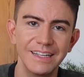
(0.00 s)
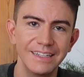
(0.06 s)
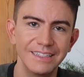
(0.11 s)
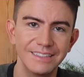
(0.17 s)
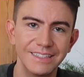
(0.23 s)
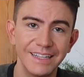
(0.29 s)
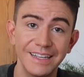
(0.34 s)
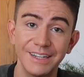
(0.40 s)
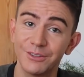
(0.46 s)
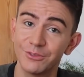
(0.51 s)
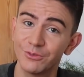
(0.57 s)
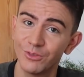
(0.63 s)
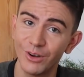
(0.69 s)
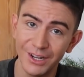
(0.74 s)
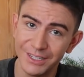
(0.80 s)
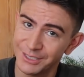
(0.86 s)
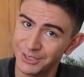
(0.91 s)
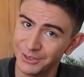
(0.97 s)
is in a
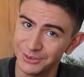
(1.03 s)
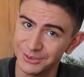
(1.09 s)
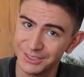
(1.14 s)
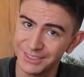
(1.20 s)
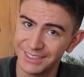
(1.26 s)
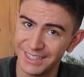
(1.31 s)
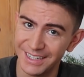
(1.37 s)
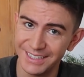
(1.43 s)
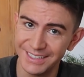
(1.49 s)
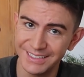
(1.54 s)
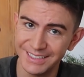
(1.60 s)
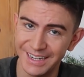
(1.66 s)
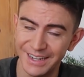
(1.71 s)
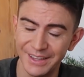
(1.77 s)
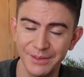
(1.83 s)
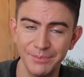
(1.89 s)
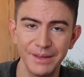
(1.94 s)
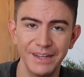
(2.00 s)
right old state
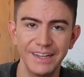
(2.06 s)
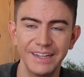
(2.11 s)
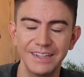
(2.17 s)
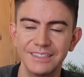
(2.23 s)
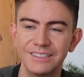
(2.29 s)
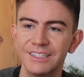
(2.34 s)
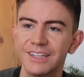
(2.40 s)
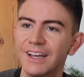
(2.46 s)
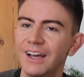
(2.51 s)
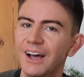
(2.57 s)
at the minute.